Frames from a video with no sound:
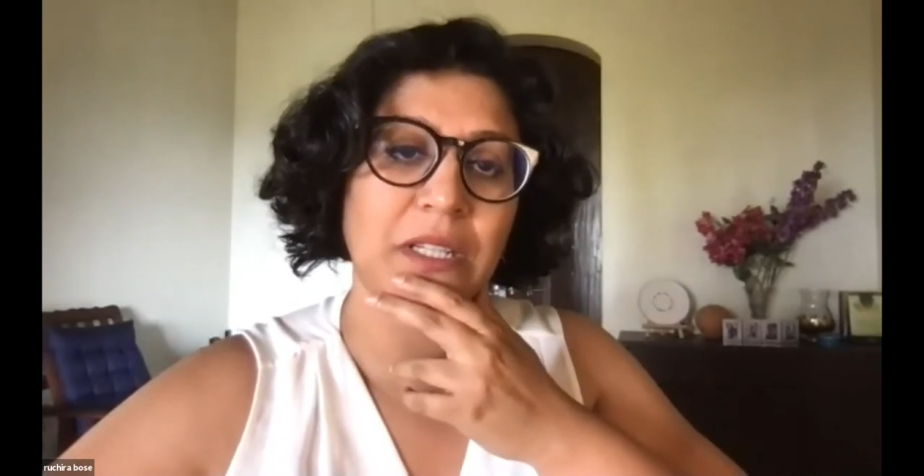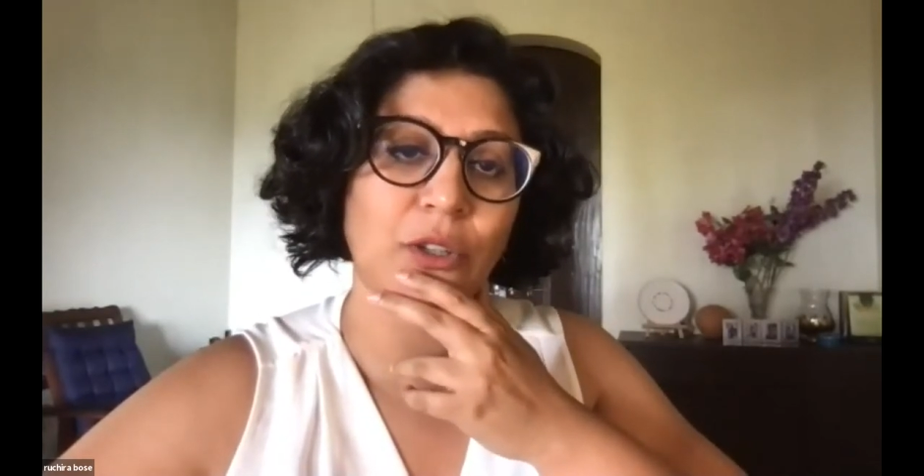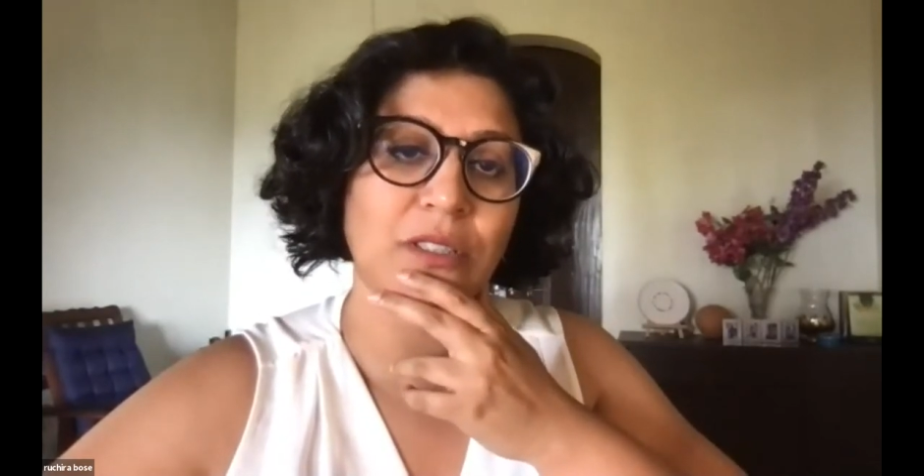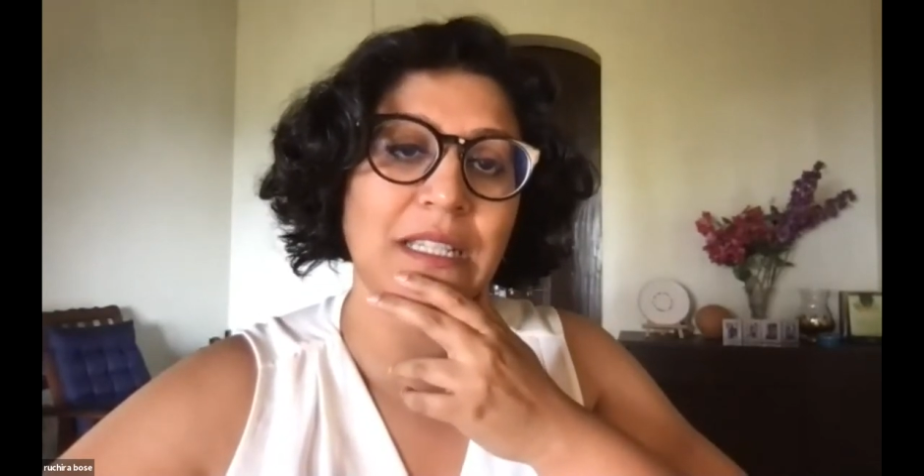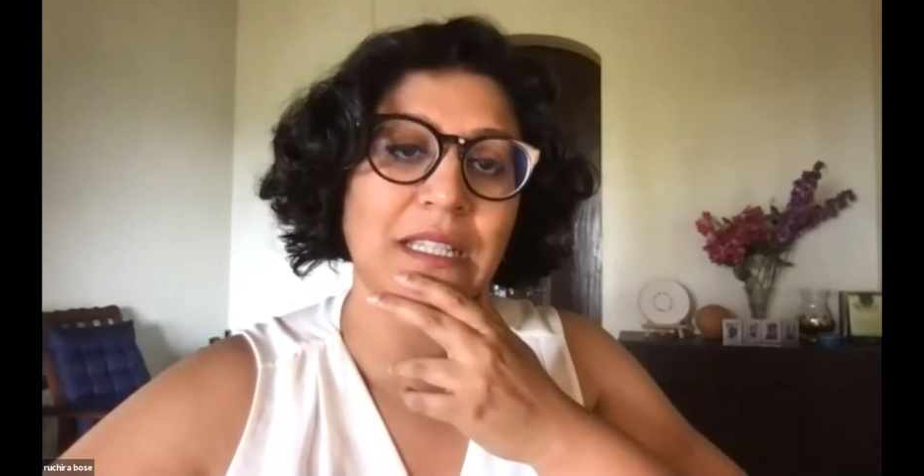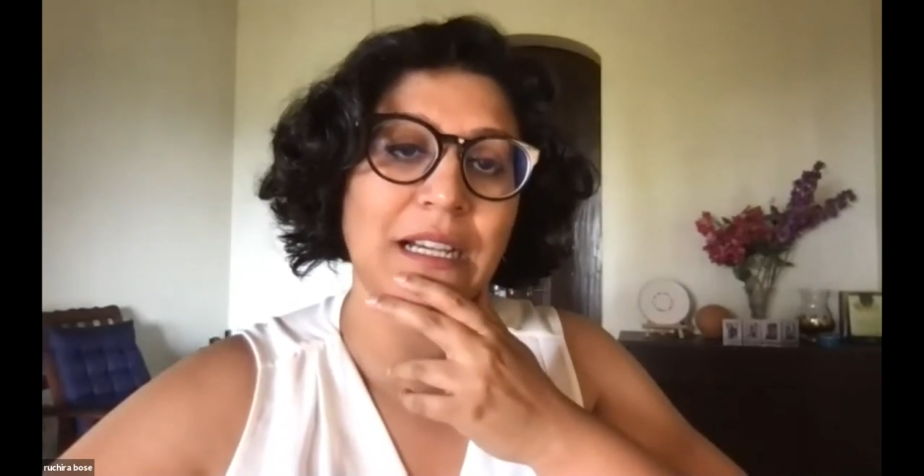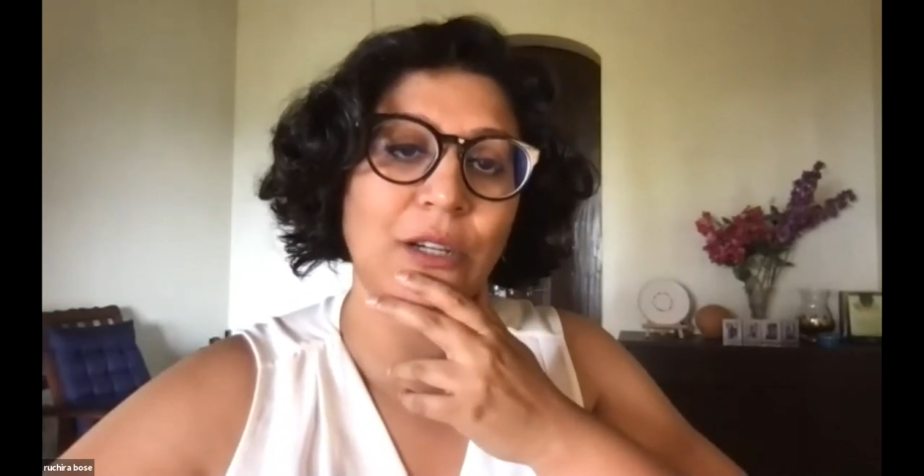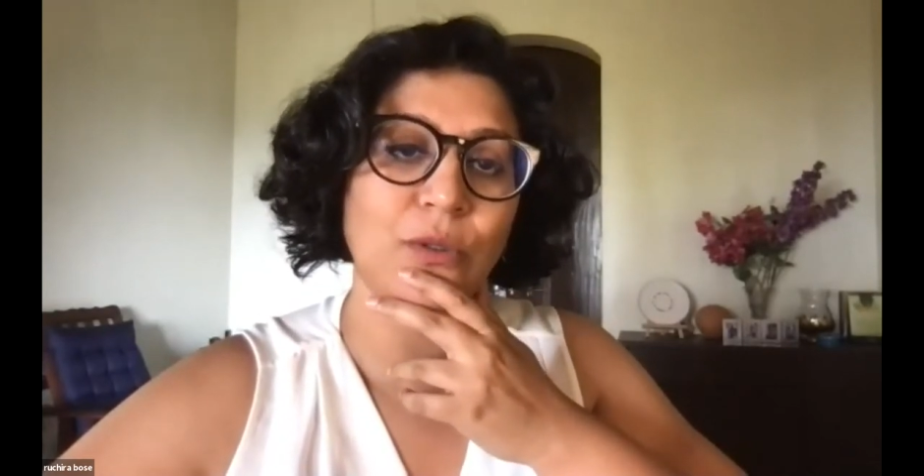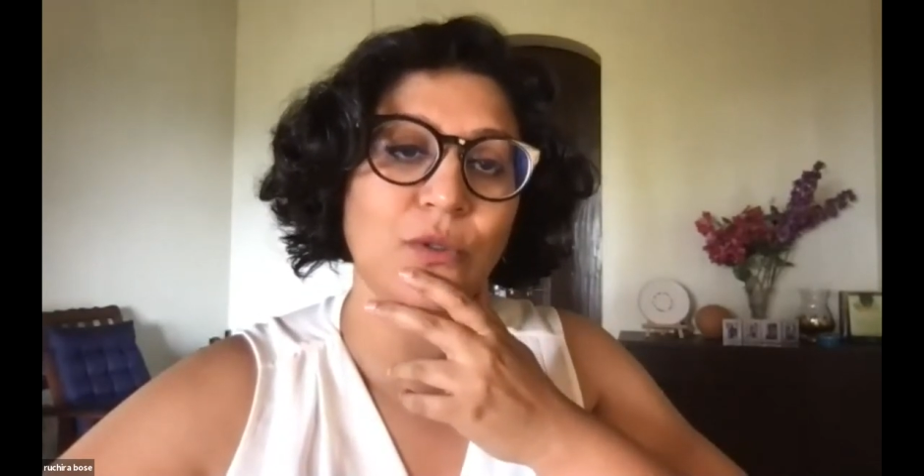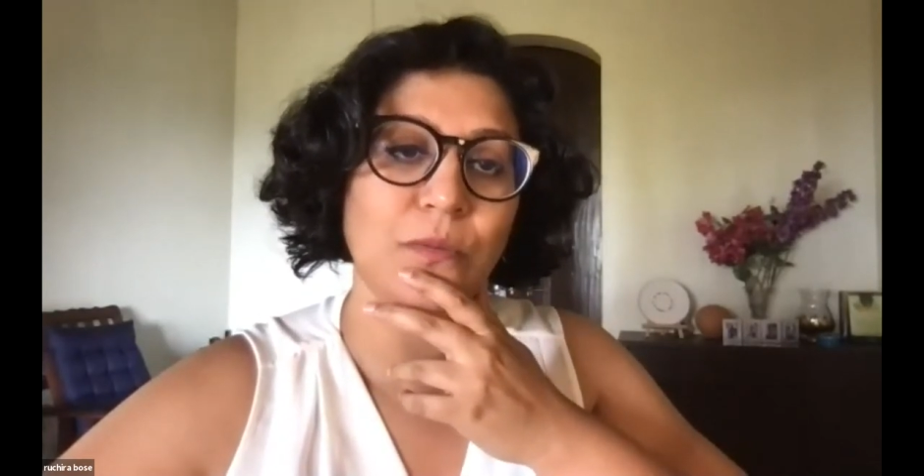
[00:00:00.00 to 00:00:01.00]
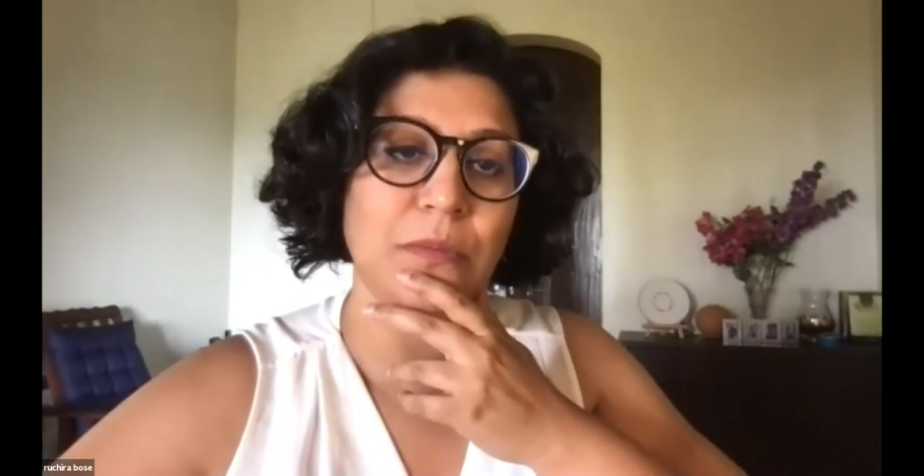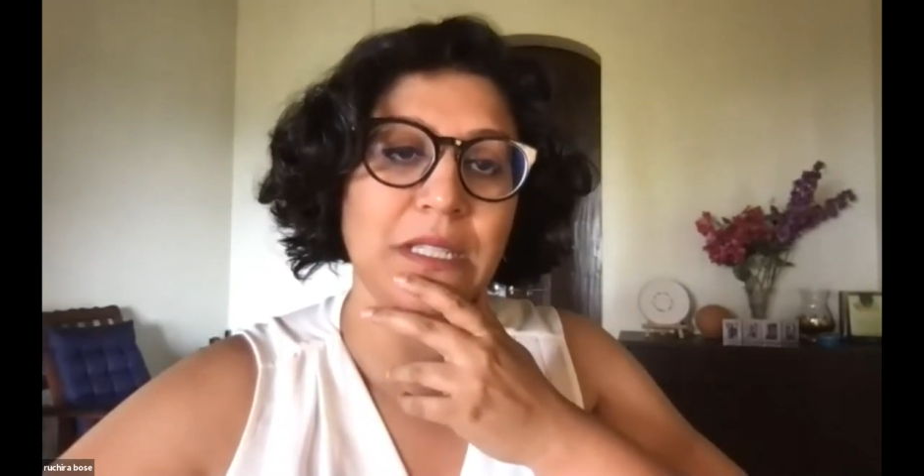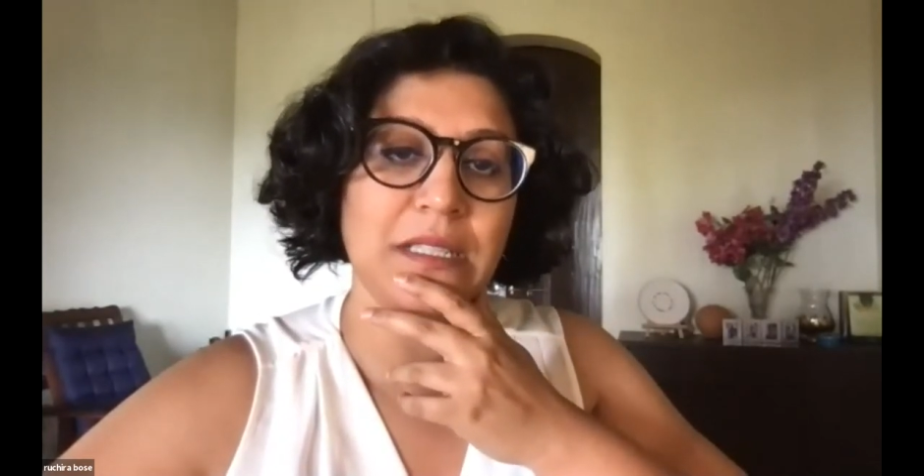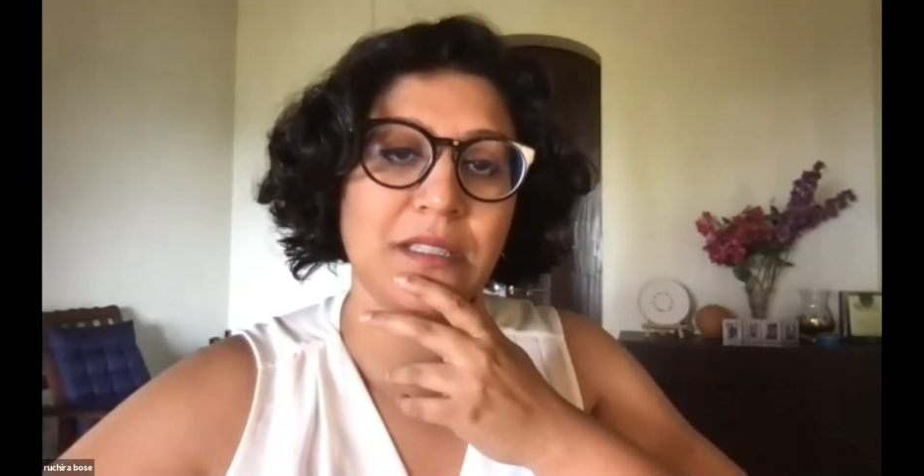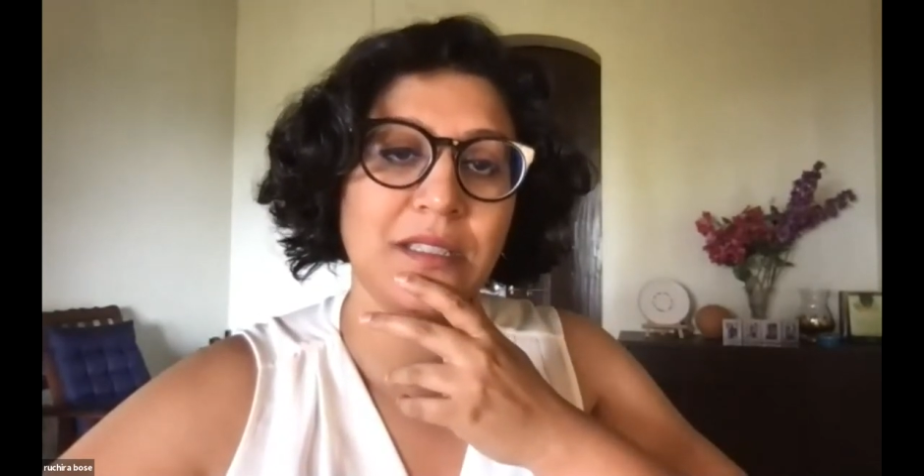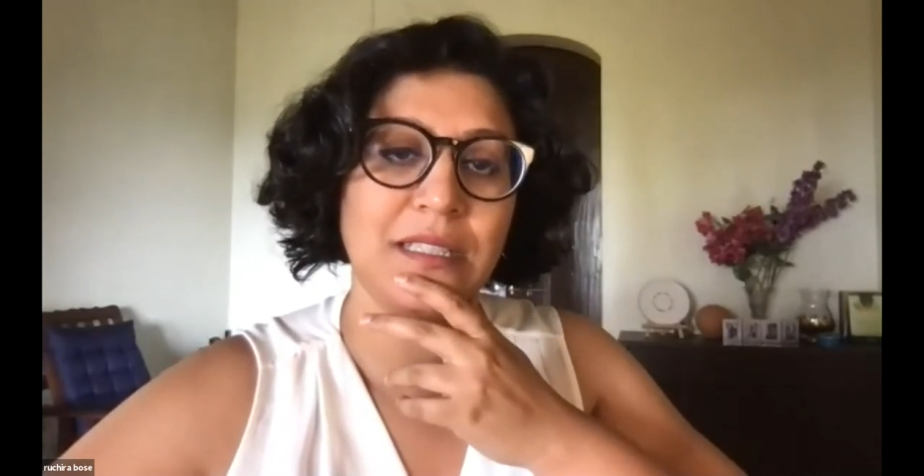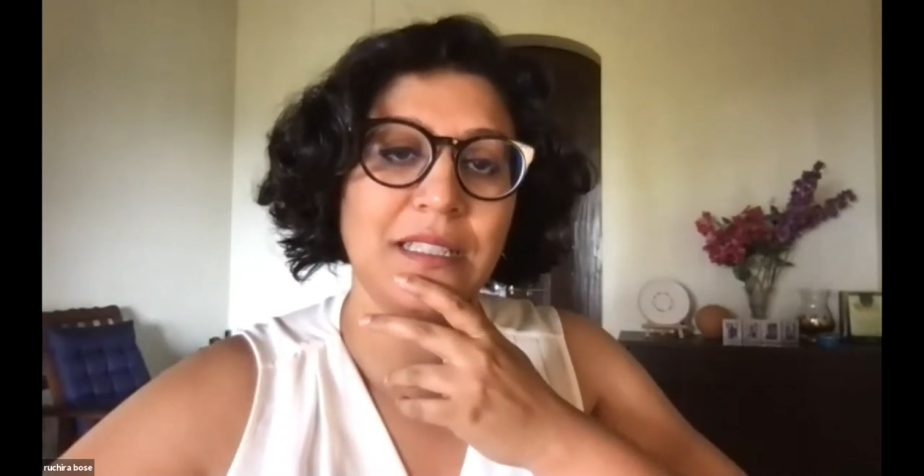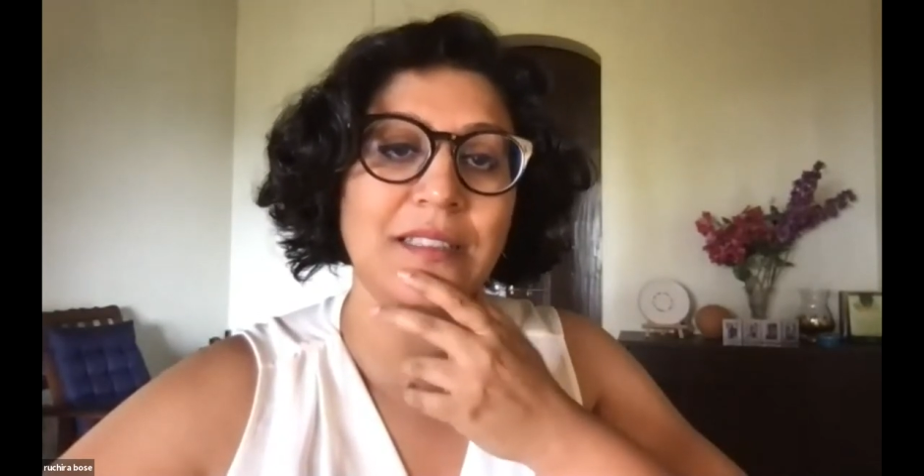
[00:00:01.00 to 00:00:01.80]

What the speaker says: may not allow to meet